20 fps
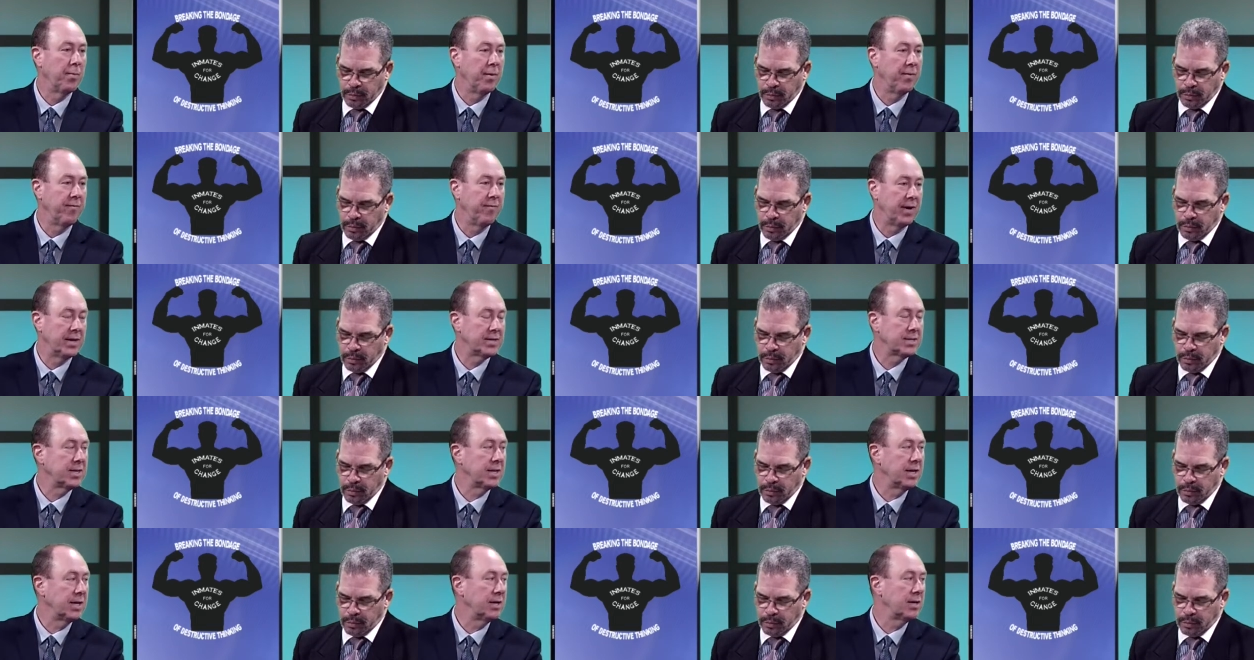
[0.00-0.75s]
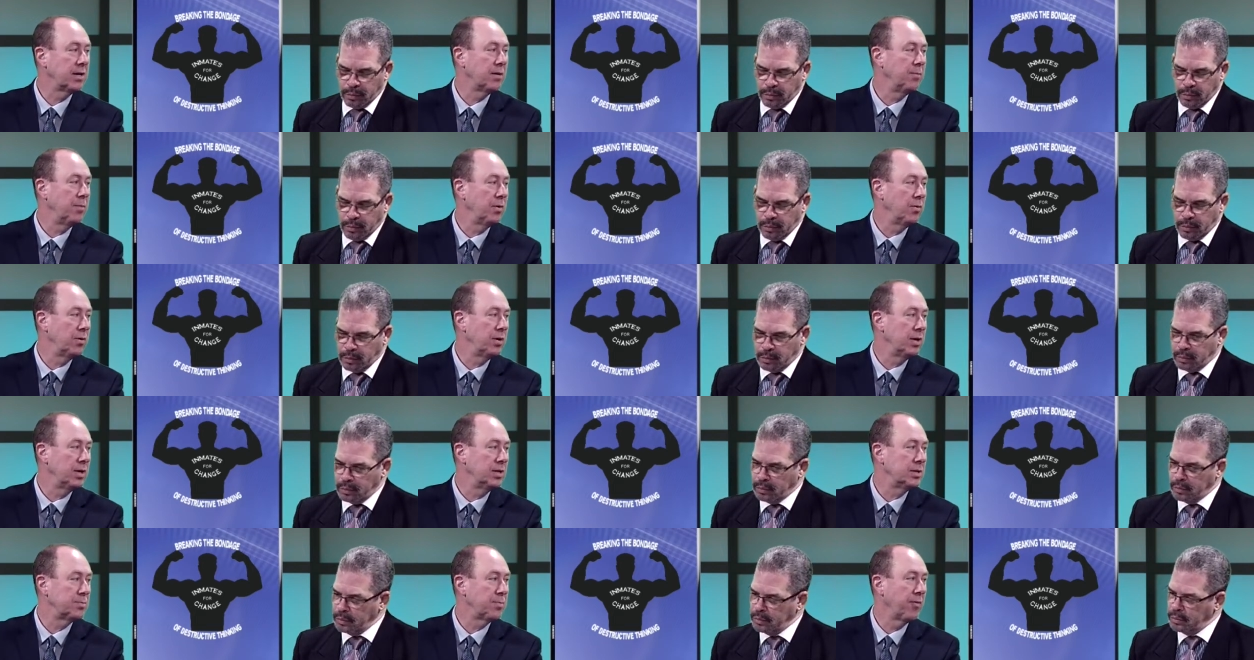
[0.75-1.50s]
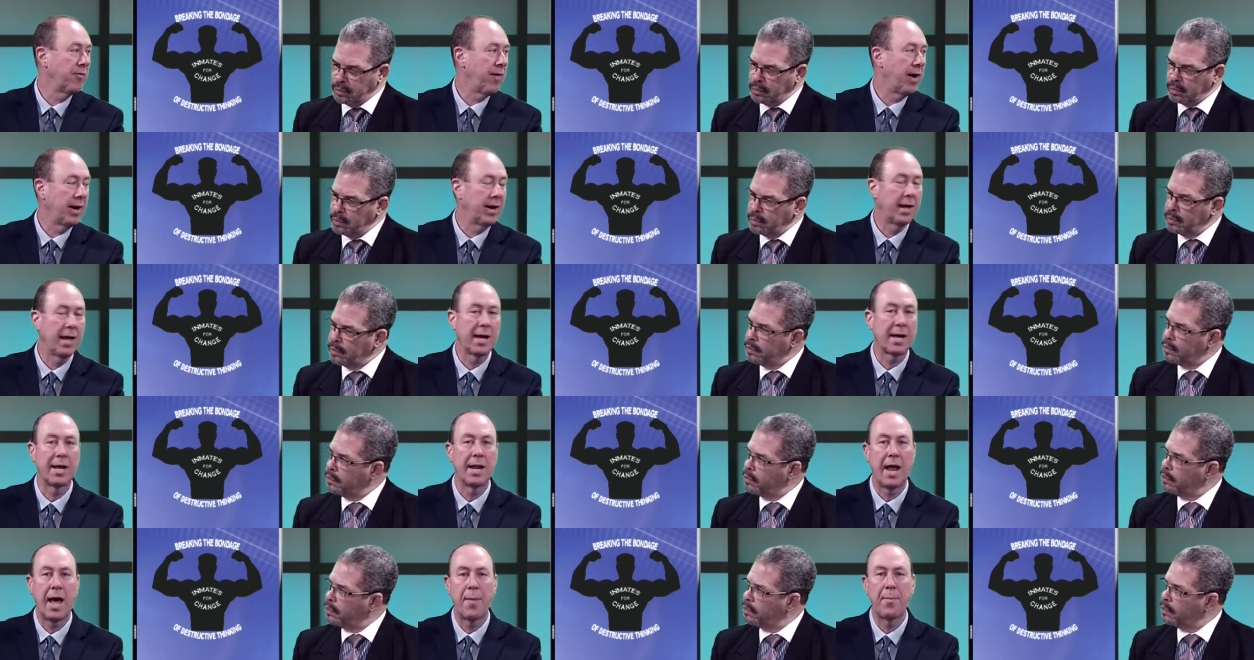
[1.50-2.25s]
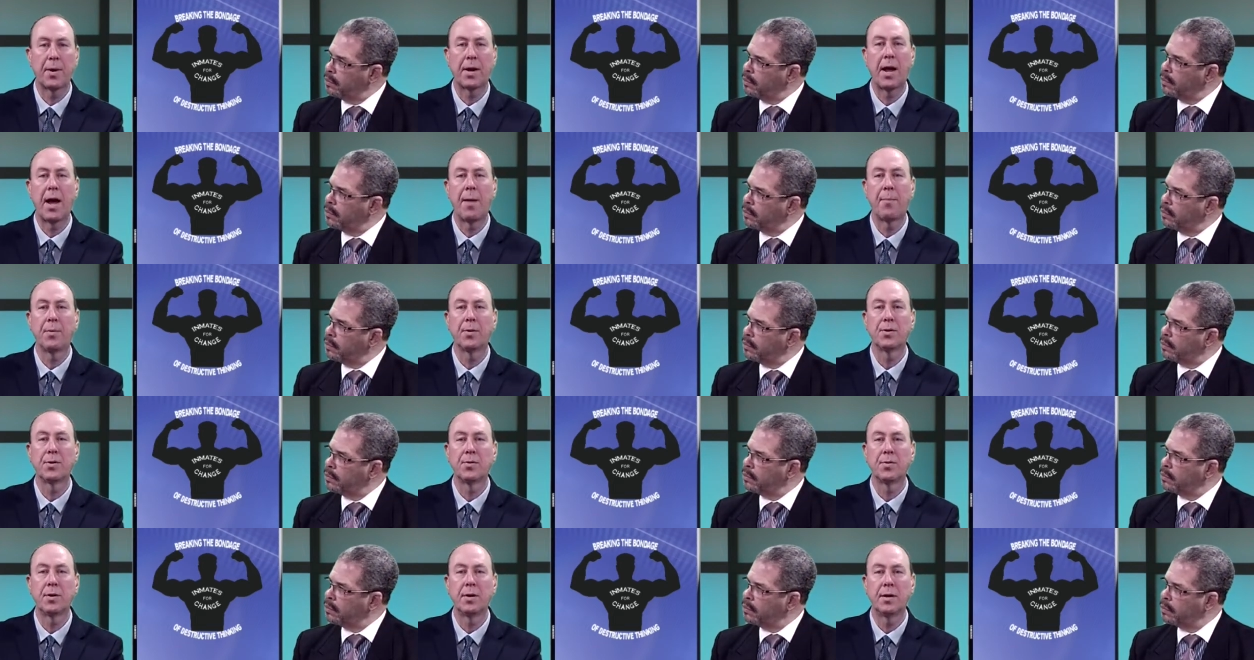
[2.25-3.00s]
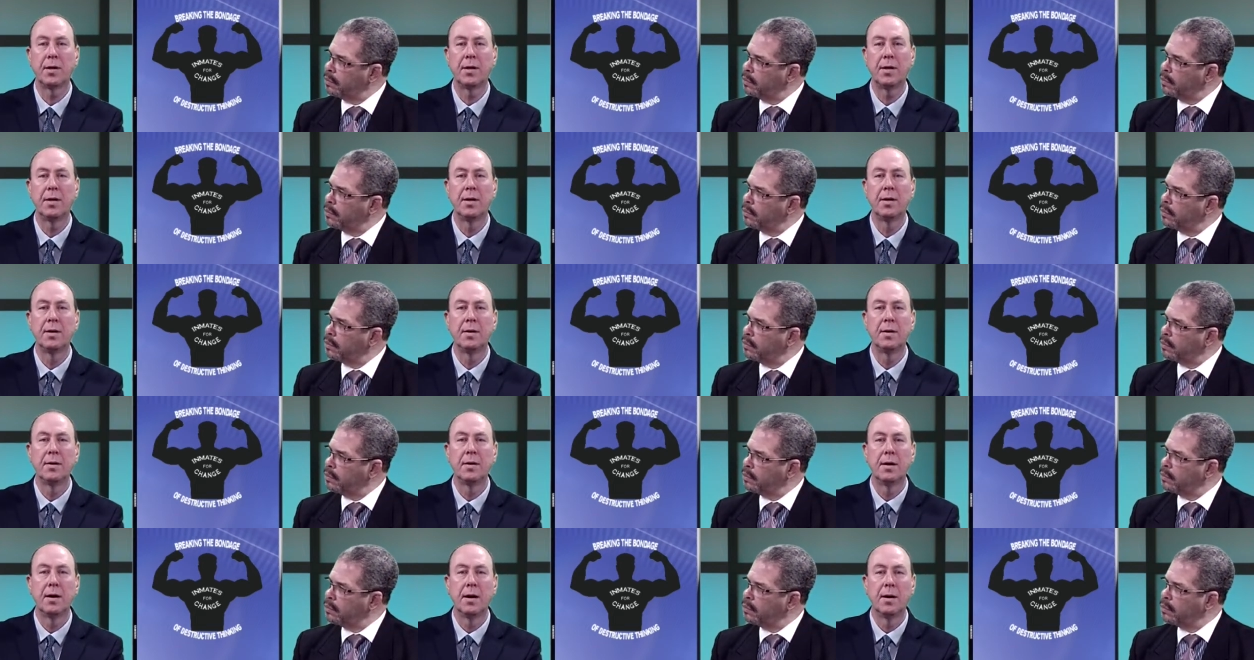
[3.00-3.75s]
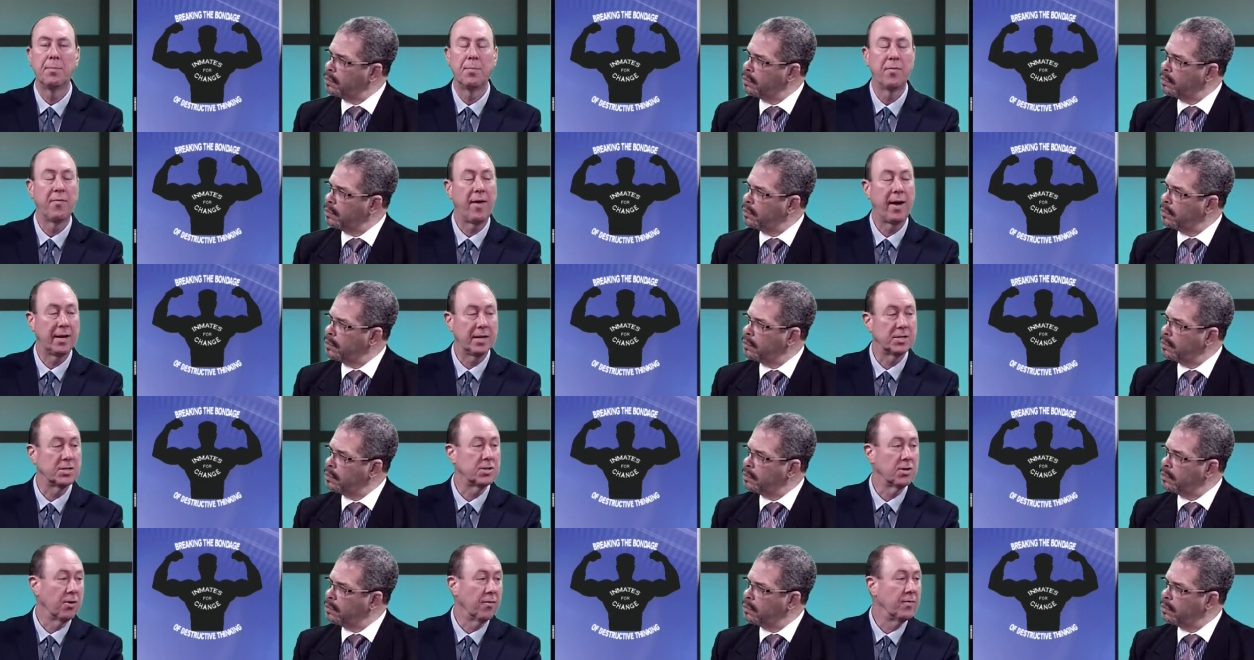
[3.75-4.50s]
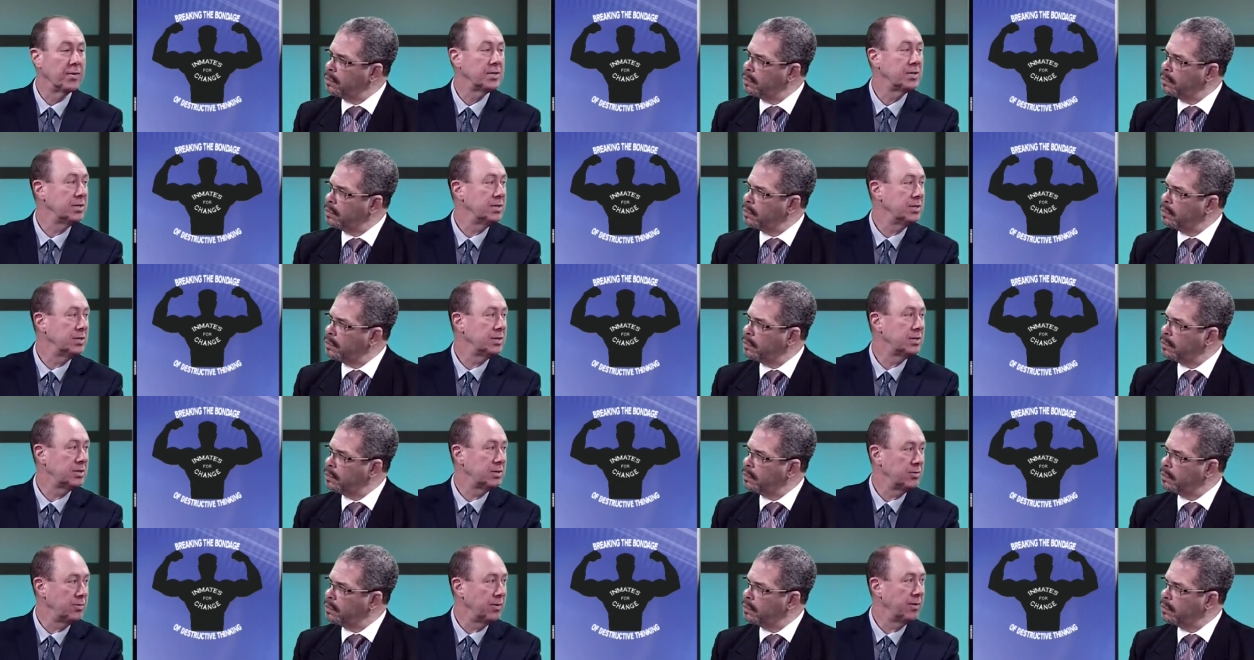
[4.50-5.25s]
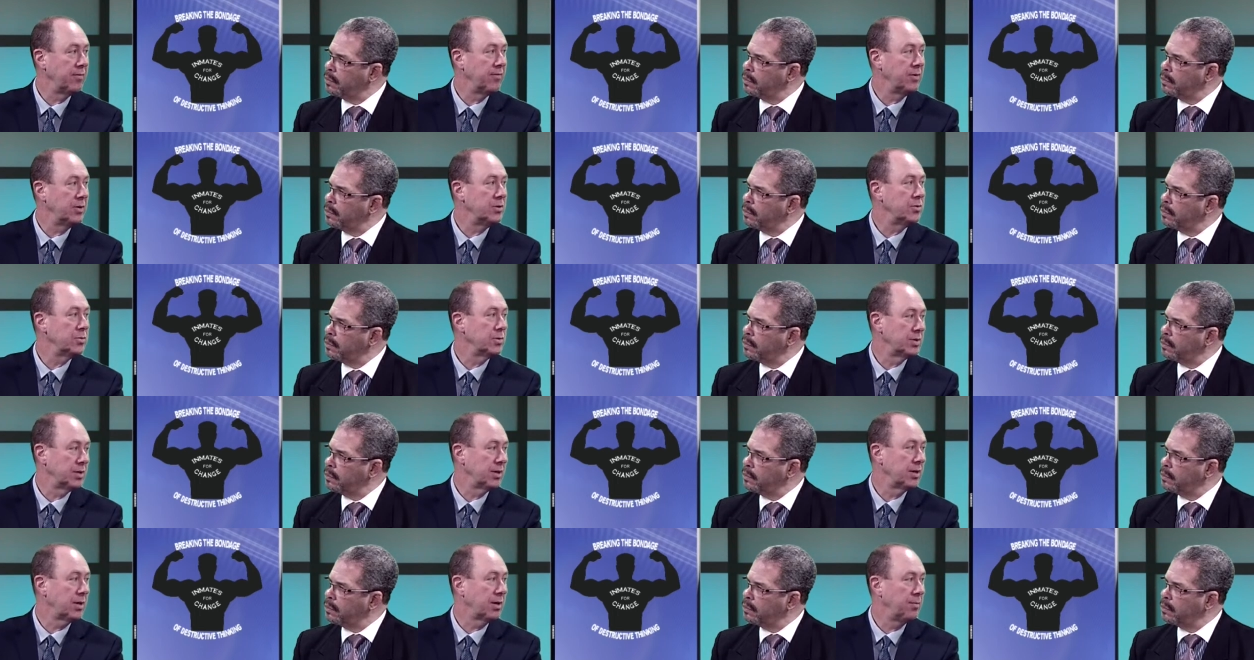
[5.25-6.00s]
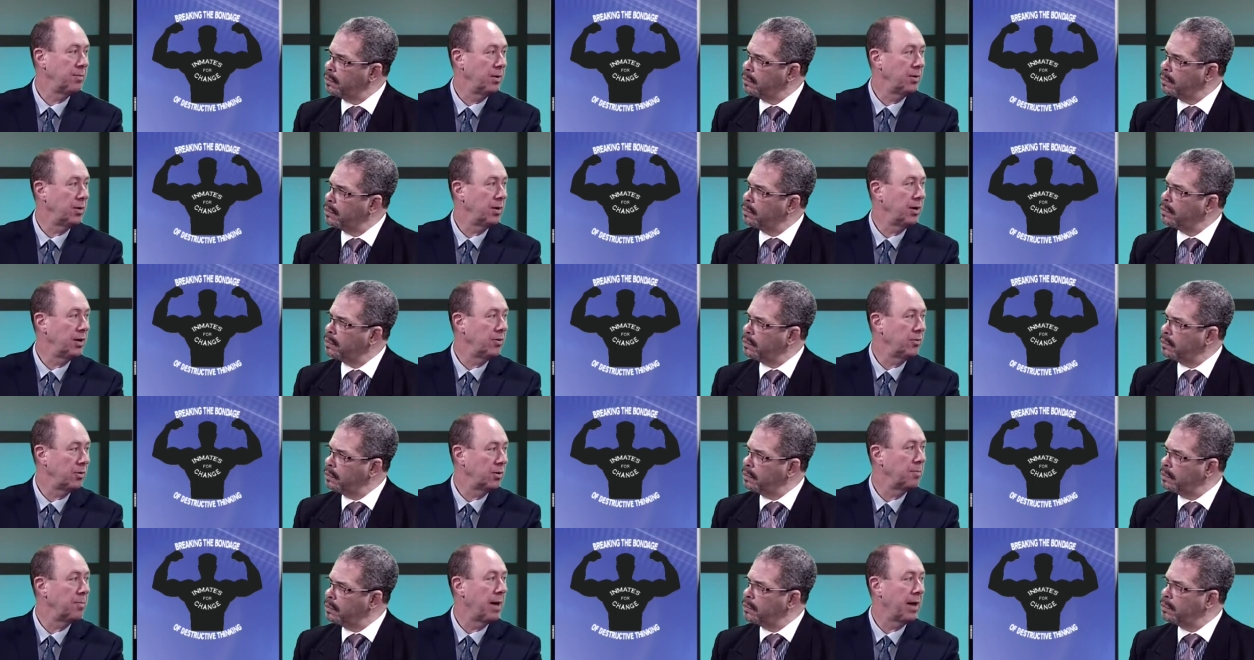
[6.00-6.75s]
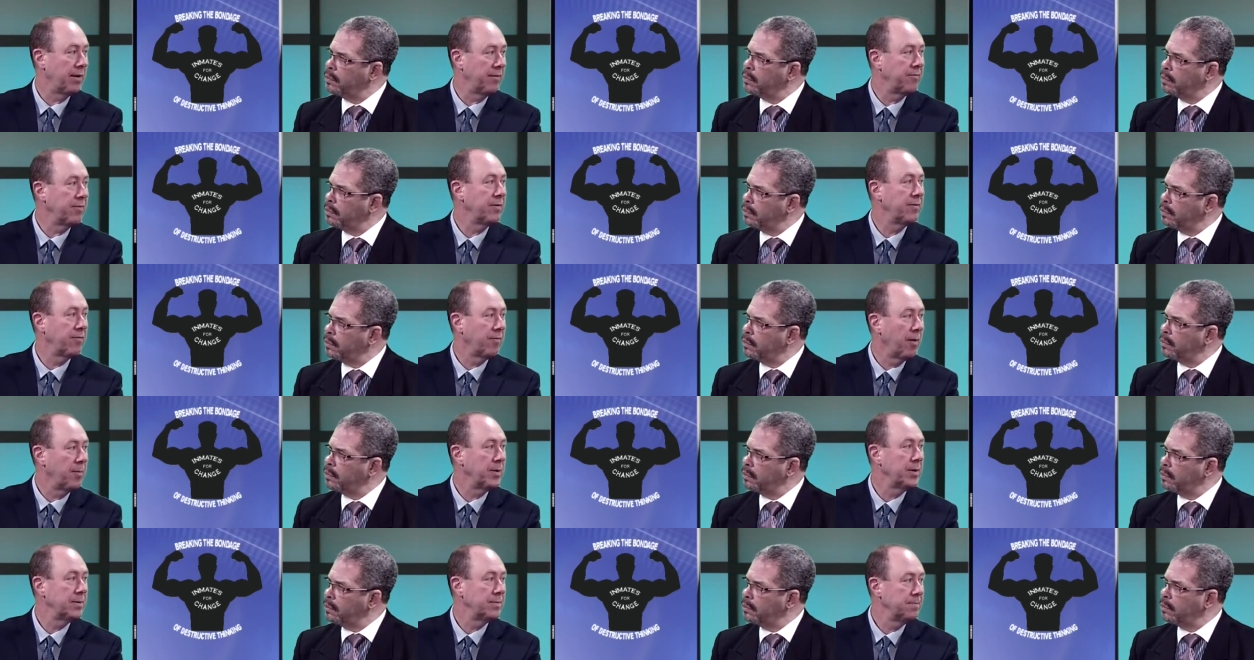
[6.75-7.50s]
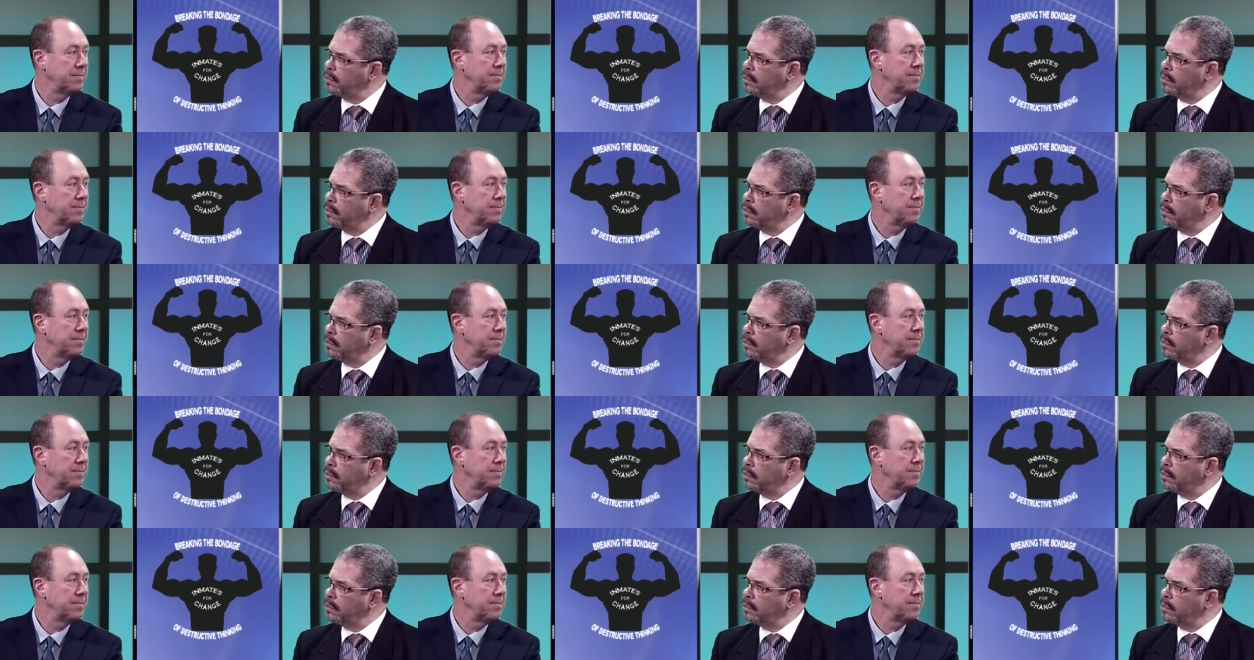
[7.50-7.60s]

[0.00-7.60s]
Speaker 1: Investing in communities, providing economic opportunity, uh, providing services to individuals in the community who could benefit from it.